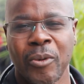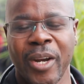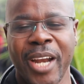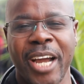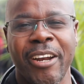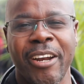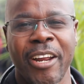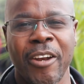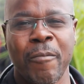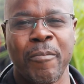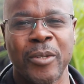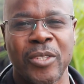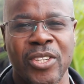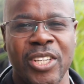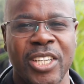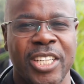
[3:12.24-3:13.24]
What a great
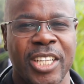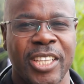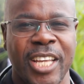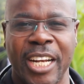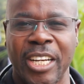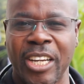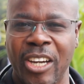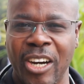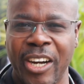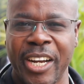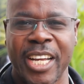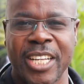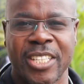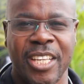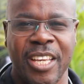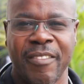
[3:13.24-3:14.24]
opportunity that
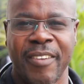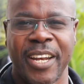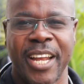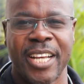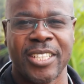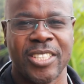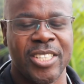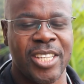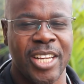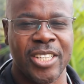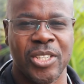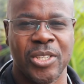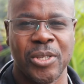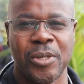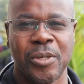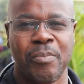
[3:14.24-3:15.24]
God has given us
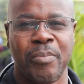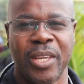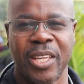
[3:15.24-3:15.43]
just to